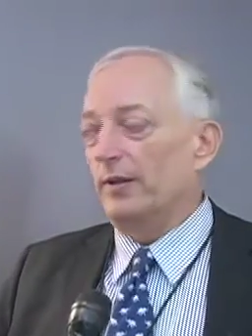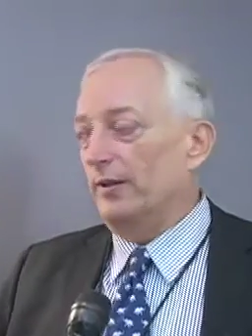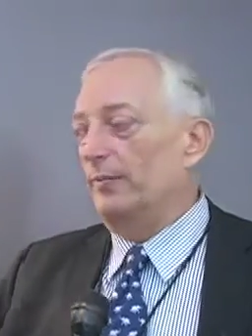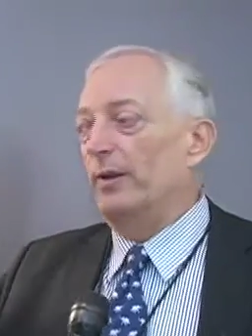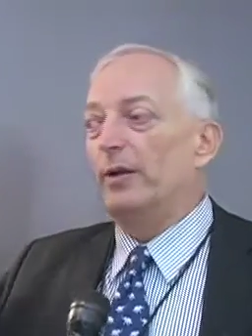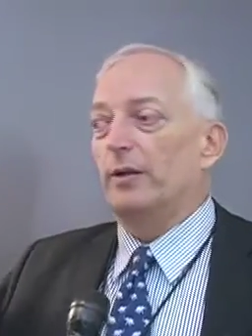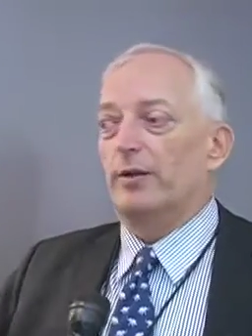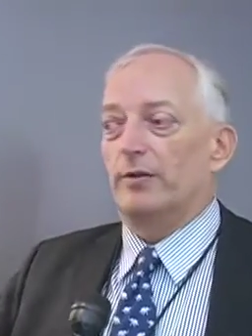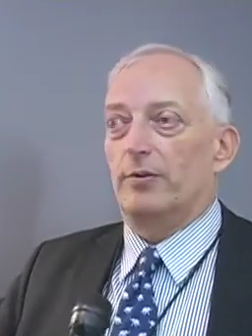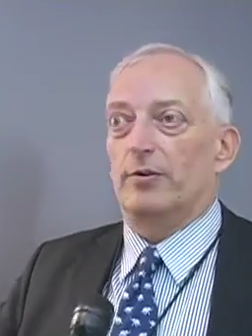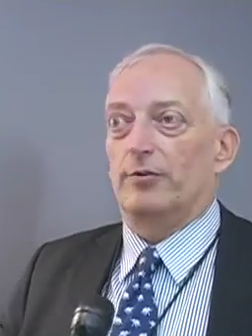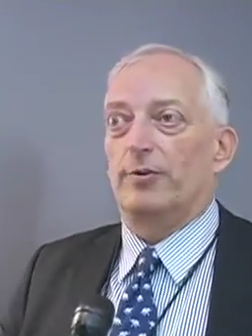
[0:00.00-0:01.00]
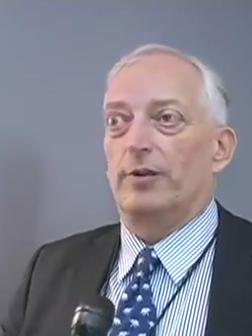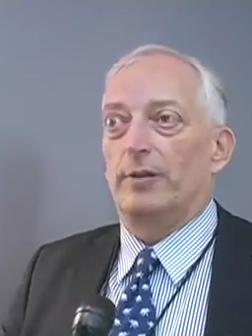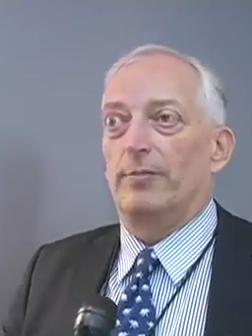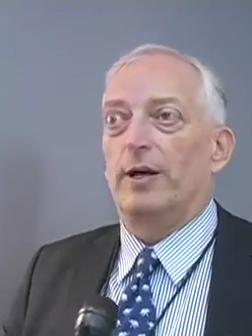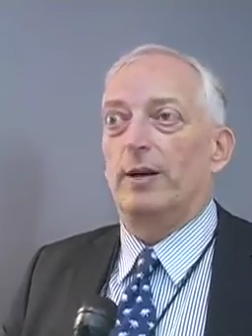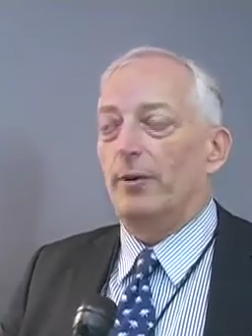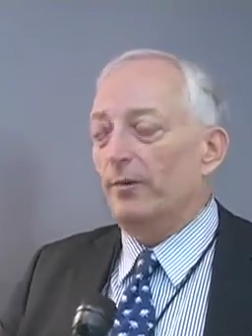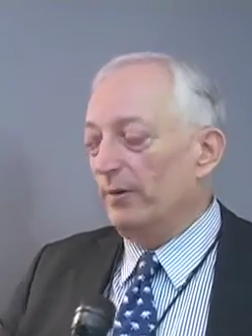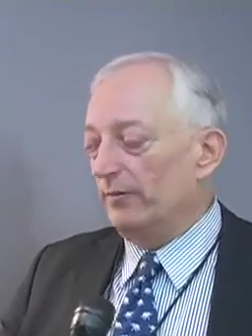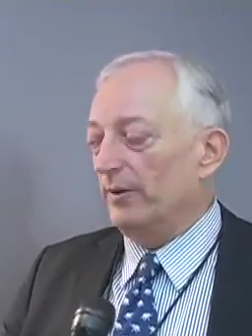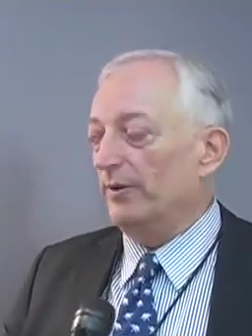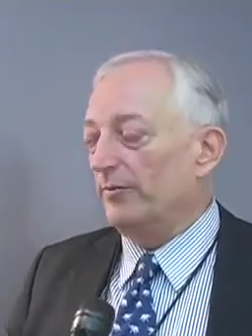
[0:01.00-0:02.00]
America, of course, with Obama, will
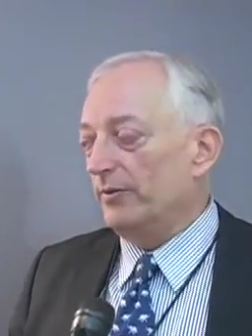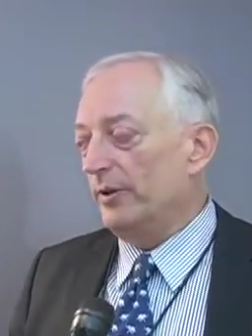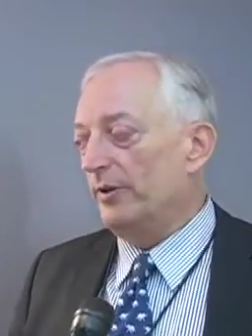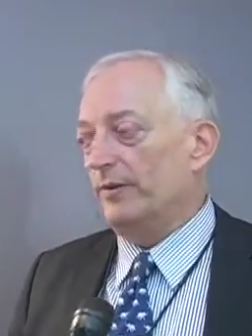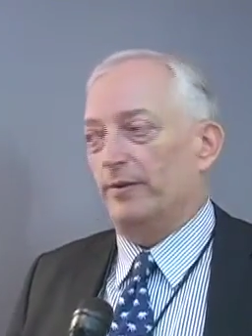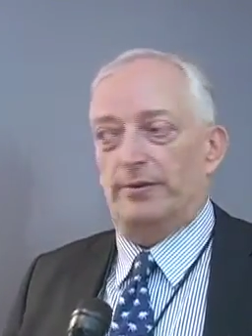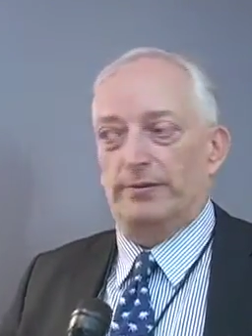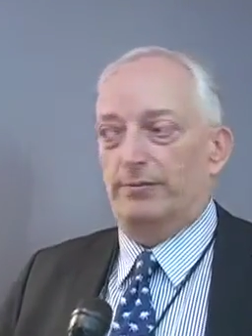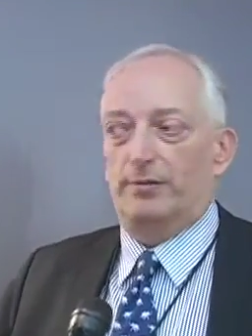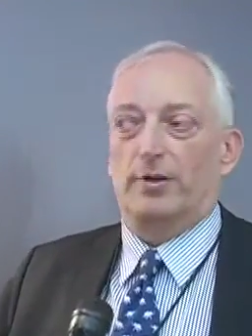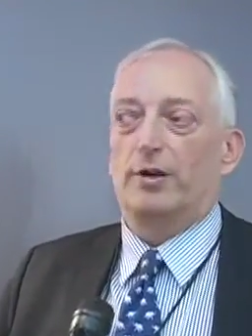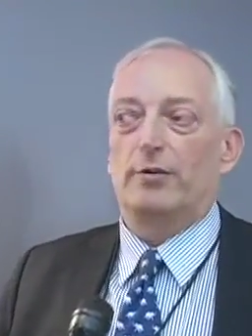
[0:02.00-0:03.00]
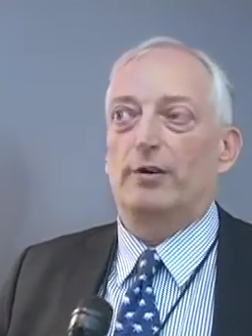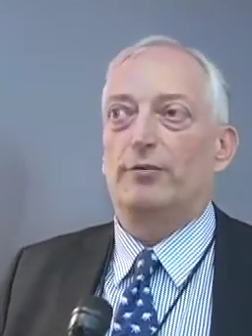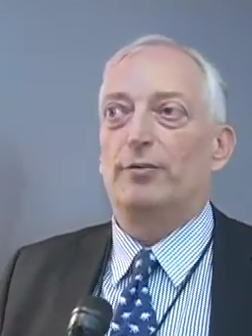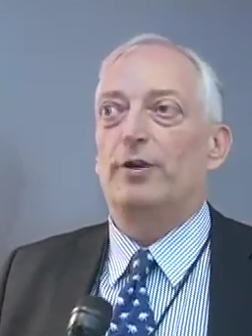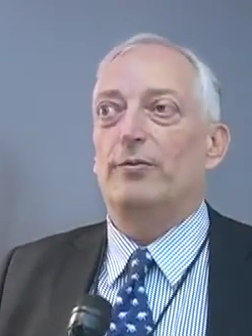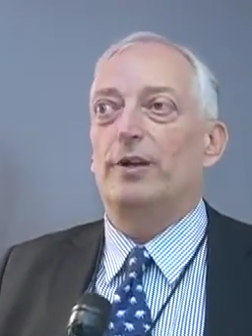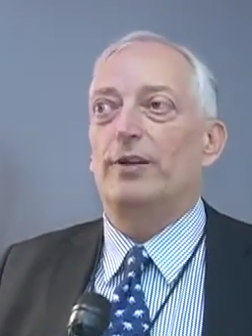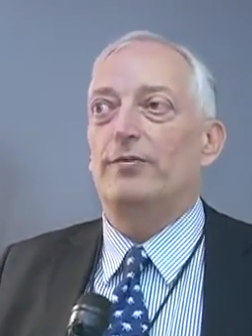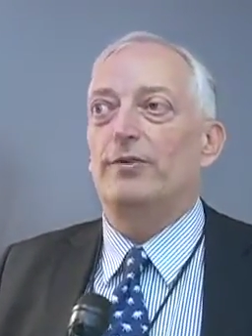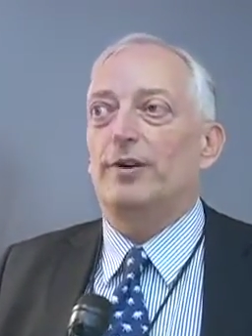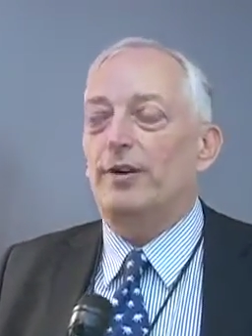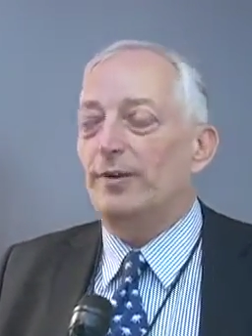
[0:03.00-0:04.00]
vote for it. The Congress won't
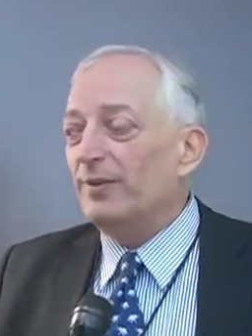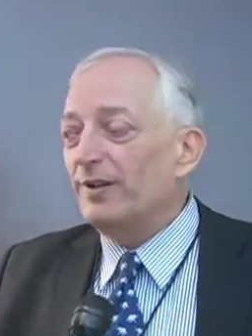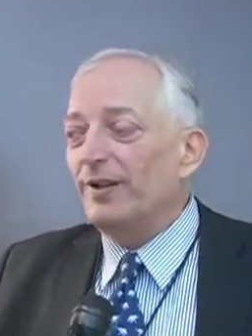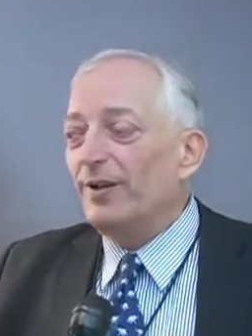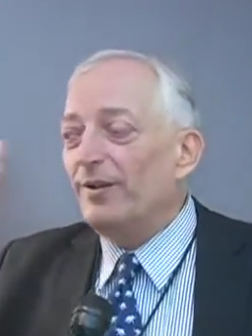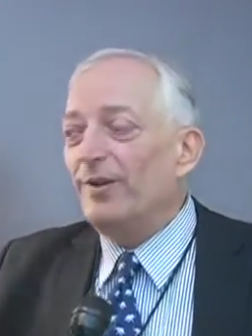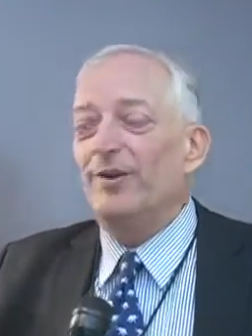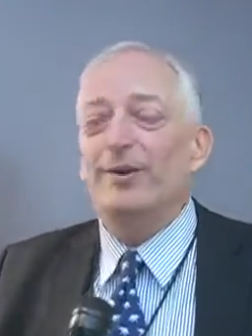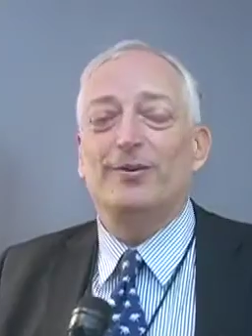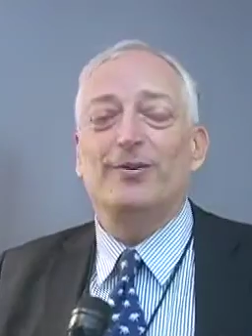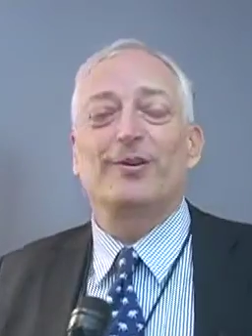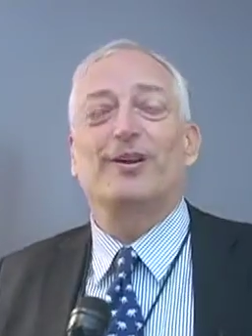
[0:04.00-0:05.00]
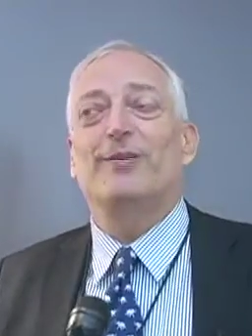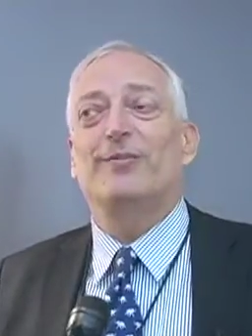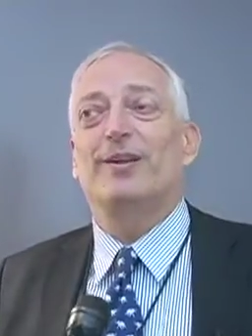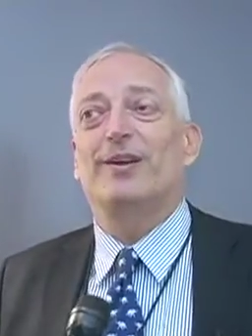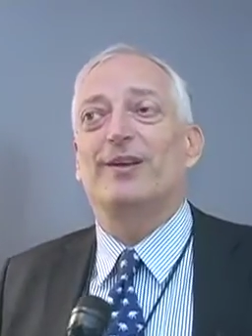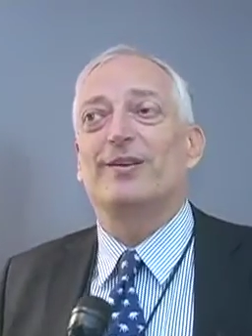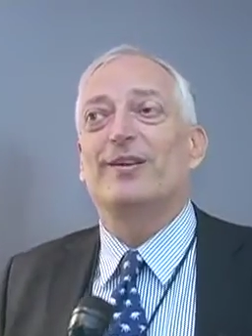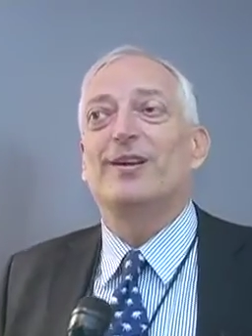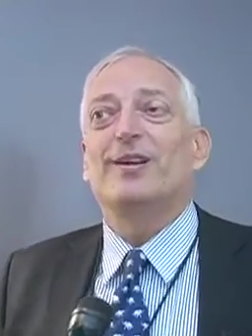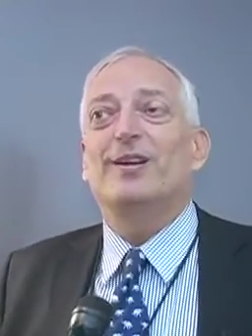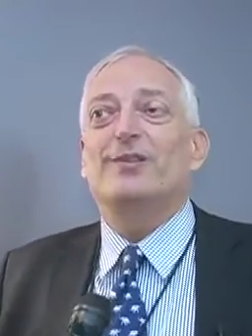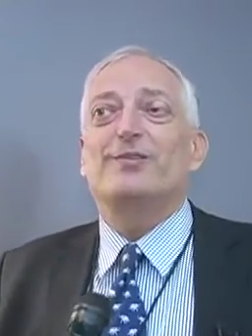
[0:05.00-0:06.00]
ratify it. But how are they going to overcome that?
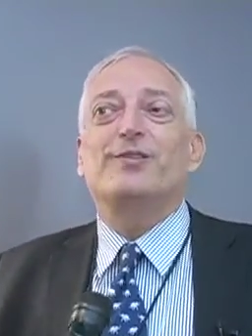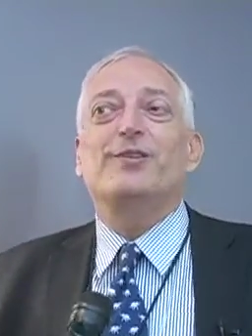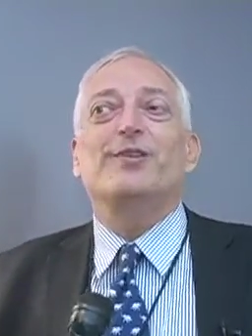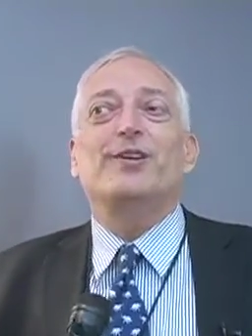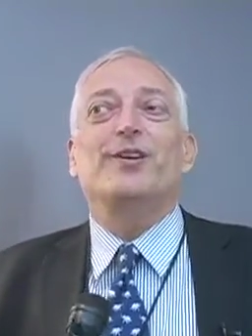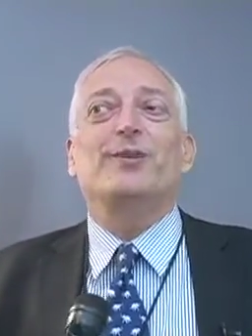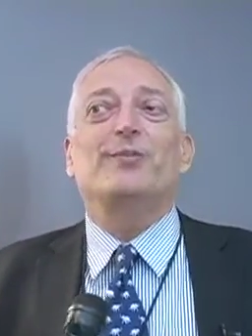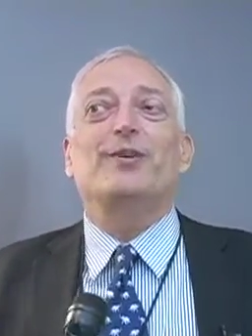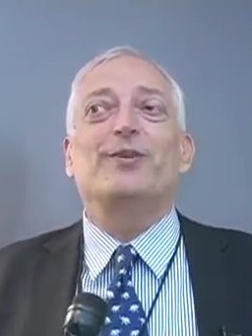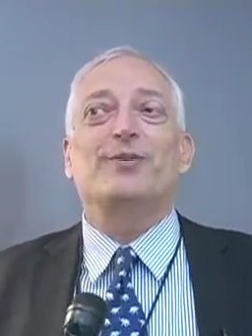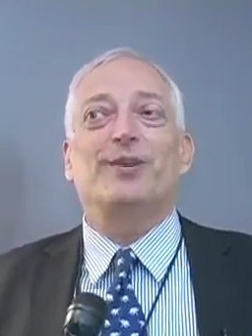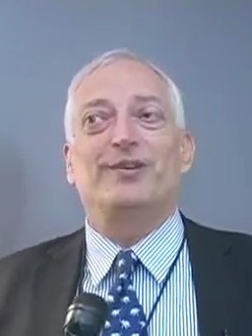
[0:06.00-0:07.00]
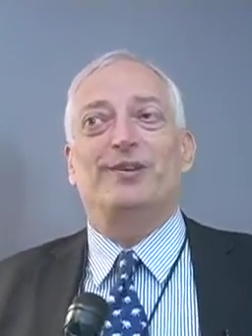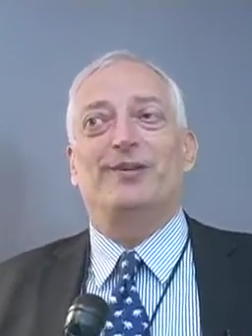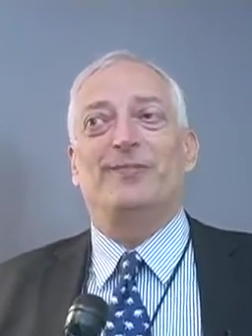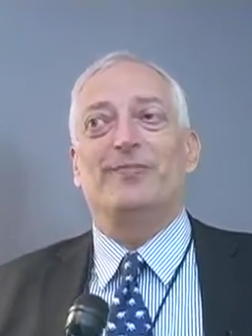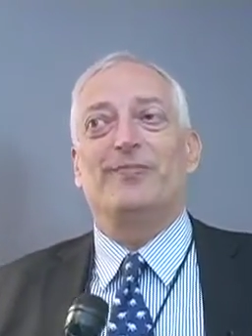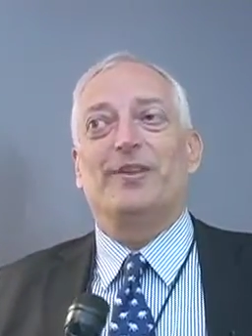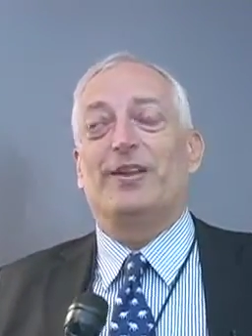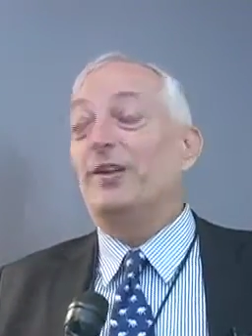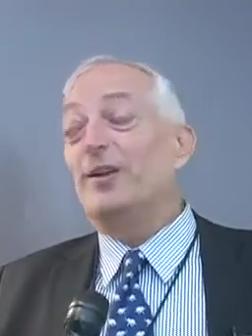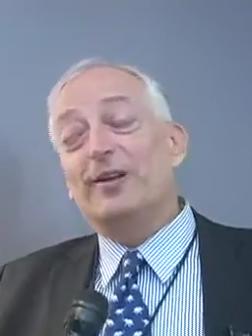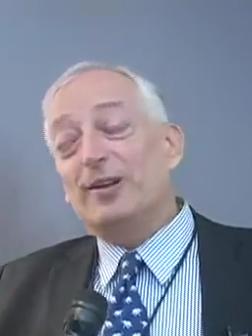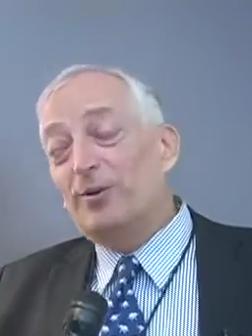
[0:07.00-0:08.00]
It's still going to be a treaty. And
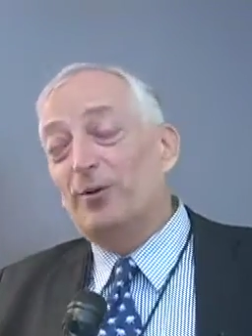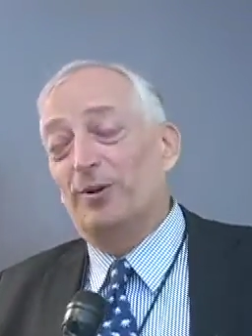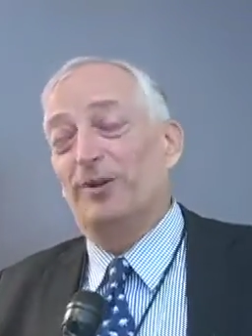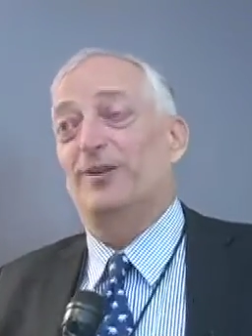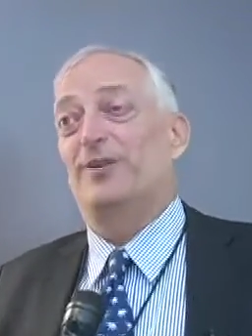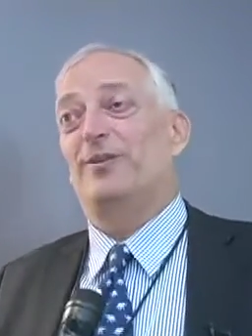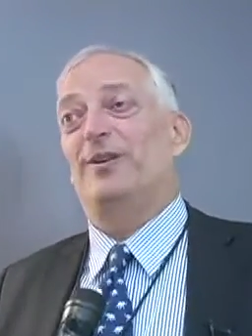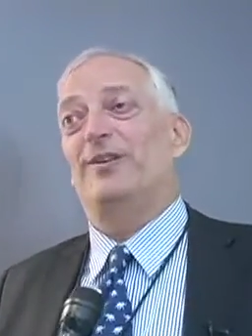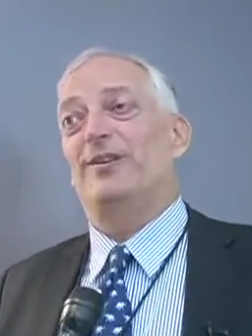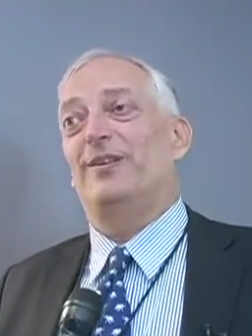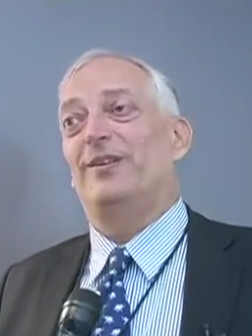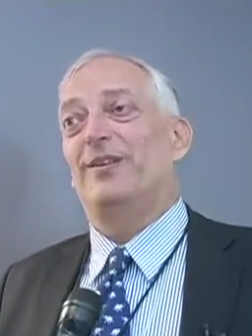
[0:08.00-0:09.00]
they're going to call it a treaty.